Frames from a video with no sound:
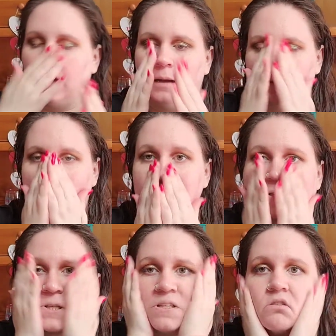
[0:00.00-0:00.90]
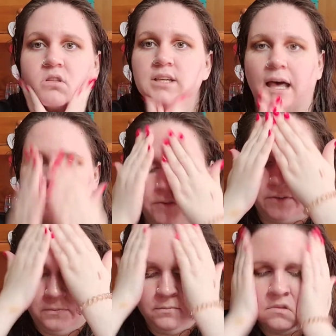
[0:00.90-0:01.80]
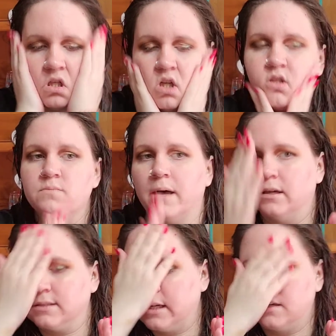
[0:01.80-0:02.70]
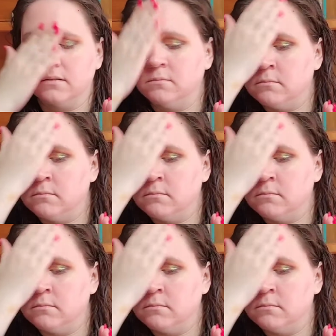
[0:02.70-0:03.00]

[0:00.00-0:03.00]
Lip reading: I'm going to tell you, it smells like